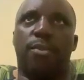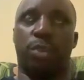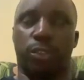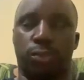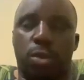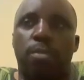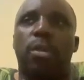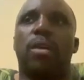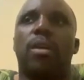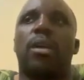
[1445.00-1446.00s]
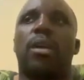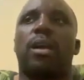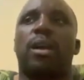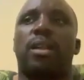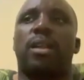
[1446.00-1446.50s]
ritual
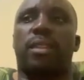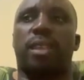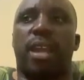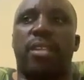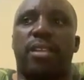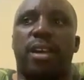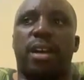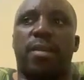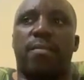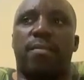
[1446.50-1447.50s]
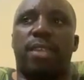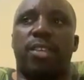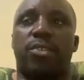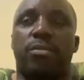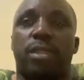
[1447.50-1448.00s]
that
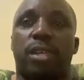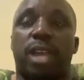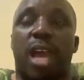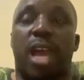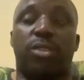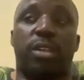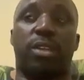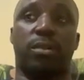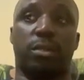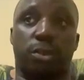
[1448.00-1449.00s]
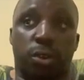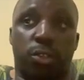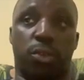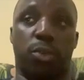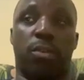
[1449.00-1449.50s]
actually
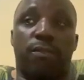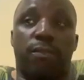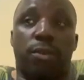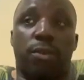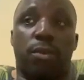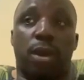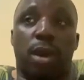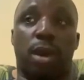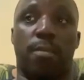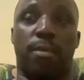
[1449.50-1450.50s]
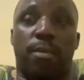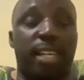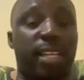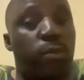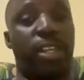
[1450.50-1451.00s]
goes on for
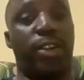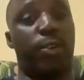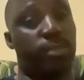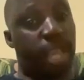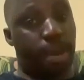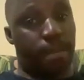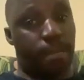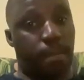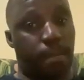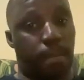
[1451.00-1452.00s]
takes quite a long time.